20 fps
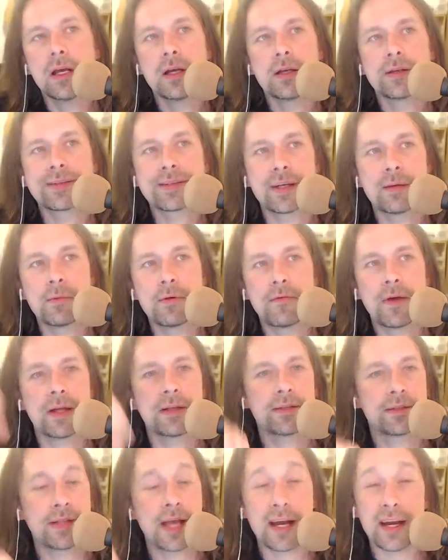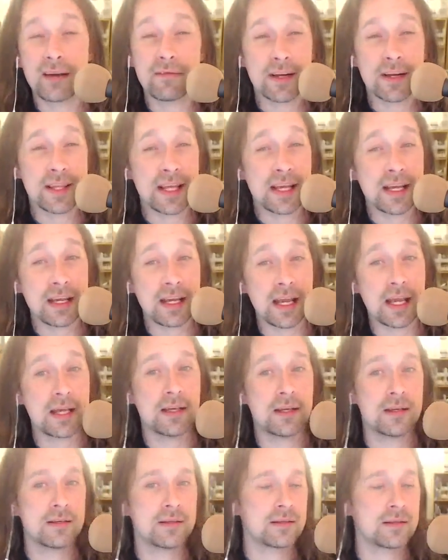some events not everything
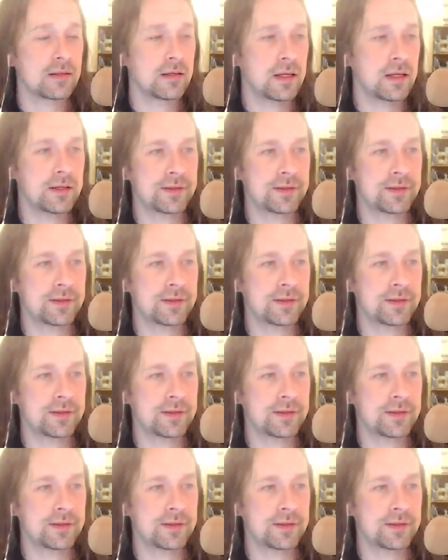is is